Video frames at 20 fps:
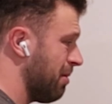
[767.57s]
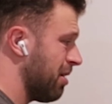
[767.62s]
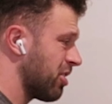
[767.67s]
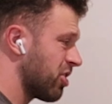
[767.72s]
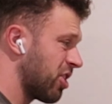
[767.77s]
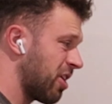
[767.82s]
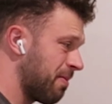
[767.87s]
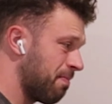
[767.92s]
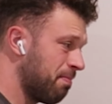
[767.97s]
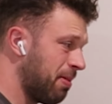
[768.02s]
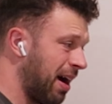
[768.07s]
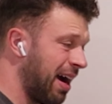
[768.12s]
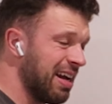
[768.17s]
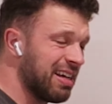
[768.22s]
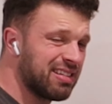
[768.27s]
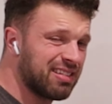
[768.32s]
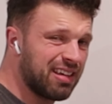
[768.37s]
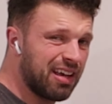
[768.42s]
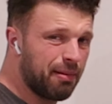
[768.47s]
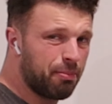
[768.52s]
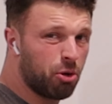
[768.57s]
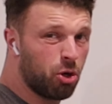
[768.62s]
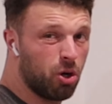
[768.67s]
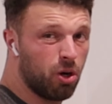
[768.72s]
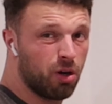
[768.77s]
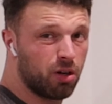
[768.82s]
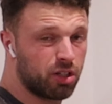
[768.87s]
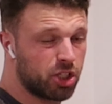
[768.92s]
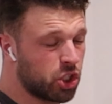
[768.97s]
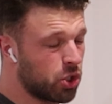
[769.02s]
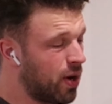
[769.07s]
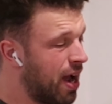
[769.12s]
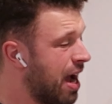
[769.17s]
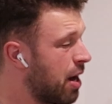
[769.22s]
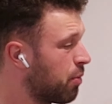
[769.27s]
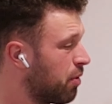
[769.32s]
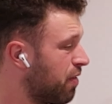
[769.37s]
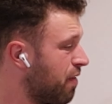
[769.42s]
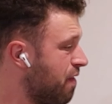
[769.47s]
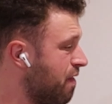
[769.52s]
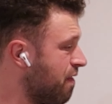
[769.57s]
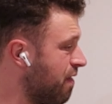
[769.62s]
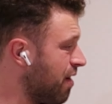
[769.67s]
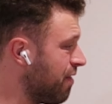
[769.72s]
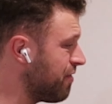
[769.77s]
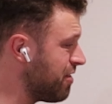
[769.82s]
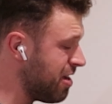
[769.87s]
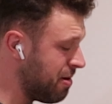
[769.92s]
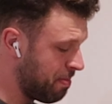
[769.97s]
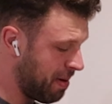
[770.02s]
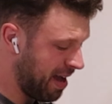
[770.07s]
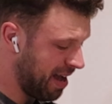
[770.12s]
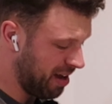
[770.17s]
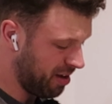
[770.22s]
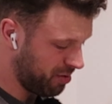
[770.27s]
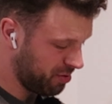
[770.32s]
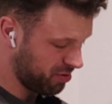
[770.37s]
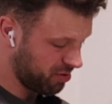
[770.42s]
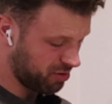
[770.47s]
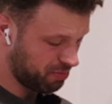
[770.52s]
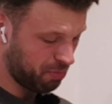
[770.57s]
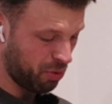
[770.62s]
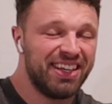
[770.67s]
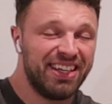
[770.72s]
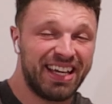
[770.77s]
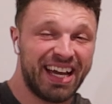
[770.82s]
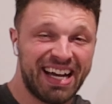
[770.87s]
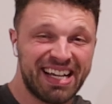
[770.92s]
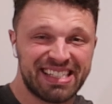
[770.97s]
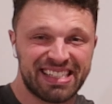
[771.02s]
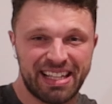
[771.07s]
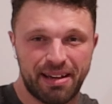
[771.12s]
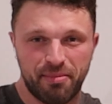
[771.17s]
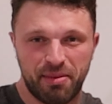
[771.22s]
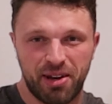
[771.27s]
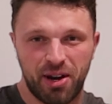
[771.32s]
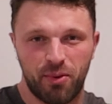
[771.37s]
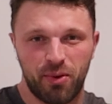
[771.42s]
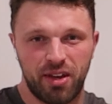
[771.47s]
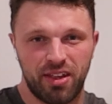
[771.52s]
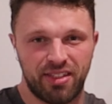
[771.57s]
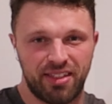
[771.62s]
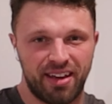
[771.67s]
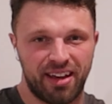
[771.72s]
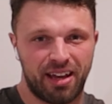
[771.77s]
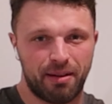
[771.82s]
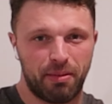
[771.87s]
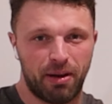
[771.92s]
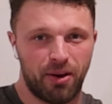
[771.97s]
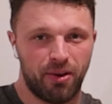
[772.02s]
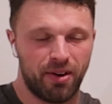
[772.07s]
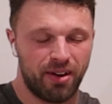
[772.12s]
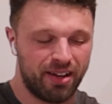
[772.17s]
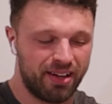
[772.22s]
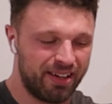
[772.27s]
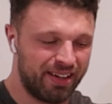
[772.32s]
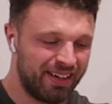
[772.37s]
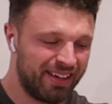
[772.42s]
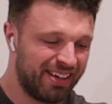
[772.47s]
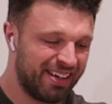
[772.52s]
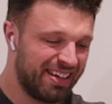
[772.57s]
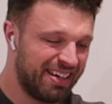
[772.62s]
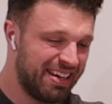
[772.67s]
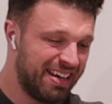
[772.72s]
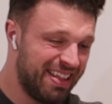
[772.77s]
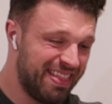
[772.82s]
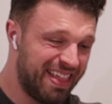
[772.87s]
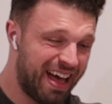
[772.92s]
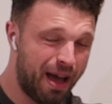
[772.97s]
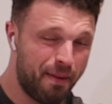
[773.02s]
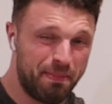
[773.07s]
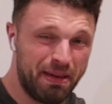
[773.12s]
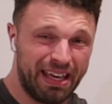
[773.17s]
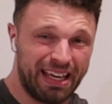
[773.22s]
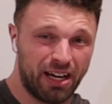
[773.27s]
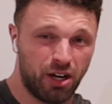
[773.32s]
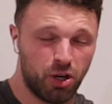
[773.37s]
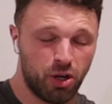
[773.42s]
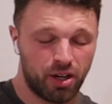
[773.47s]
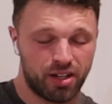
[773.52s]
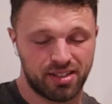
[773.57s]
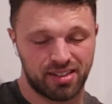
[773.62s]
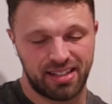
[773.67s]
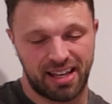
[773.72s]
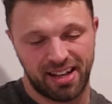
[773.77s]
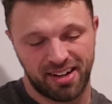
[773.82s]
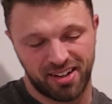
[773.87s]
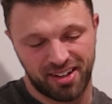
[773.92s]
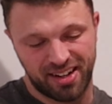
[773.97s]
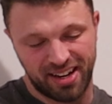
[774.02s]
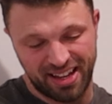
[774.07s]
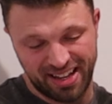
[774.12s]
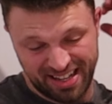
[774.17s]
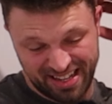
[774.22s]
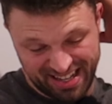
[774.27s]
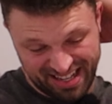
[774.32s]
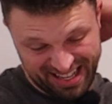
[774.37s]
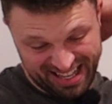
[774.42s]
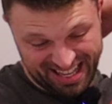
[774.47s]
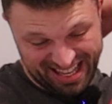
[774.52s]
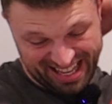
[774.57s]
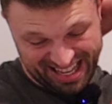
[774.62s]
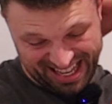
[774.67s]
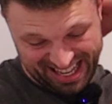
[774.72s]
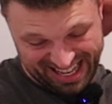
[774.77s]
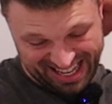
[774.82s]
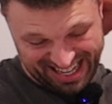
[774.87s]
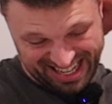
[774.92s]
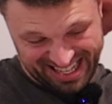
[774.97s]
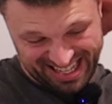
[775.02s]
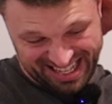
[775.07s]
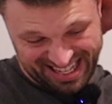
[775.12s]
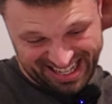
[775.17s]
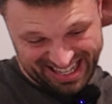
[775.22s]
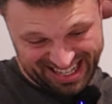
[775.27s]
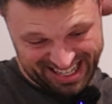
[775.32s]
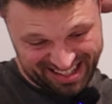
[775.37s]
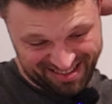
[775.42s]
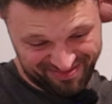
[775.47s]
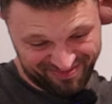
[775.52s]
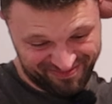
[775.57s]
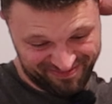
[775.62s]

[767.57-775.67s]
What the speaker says: much a bicep hook drag with 50 pounds. You guys let me know what you think about that being a hook standard. I